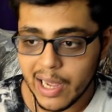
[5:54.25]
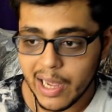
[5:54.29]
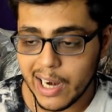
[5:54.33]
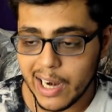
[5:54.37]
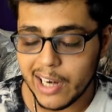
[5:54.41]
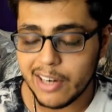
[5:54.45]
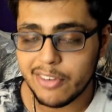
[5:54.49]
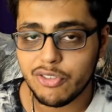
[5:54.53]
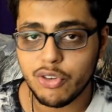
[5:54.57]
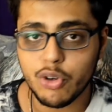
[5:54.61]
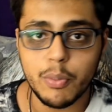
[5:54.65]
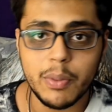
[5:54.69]

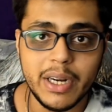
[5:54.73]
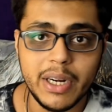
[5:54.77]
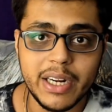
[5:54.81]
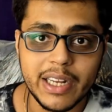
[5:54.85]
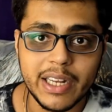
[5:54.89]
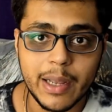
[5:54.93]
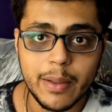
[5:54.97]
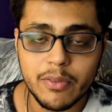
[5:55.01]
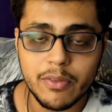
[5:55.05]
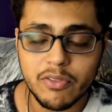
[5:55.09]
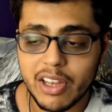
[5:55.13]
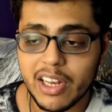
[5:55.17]
At so many
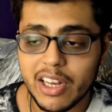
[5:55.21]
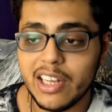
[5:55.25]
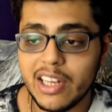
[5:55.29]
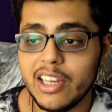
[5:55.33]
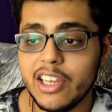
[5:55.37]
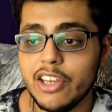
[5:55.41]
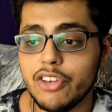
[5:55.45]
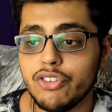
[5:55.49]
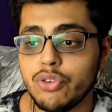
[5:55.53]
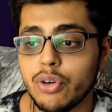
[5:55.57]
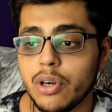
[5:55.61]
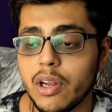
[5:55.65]
times when
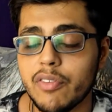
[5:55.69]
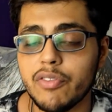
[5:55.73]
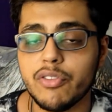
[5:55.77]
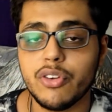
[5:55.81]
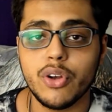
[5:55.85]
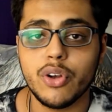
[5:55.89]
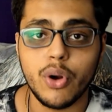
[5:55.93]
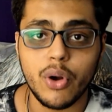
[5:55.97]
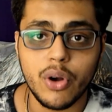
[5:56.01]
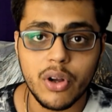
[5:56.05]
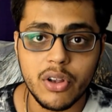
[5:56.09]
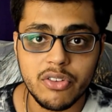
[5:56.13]
he should have
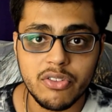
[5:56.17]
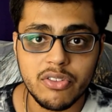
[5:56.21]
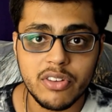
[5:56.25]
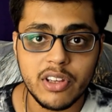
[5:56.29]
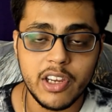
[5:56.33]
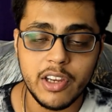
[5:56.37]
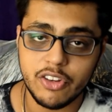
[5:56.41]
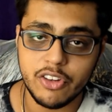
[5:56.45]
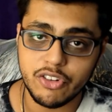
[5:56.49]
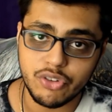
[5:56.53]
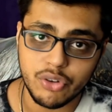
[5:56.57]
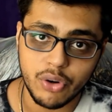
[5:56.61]
crossed,
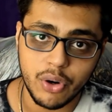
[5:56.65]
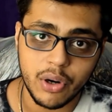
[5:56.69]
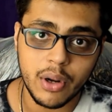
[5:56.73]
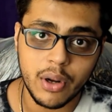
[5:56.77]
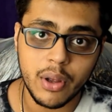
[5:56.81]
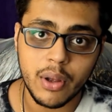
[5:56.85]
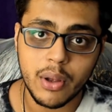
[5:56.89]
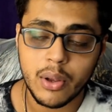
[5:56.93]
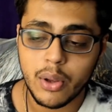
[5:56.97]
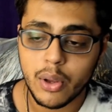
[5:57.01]
he shot.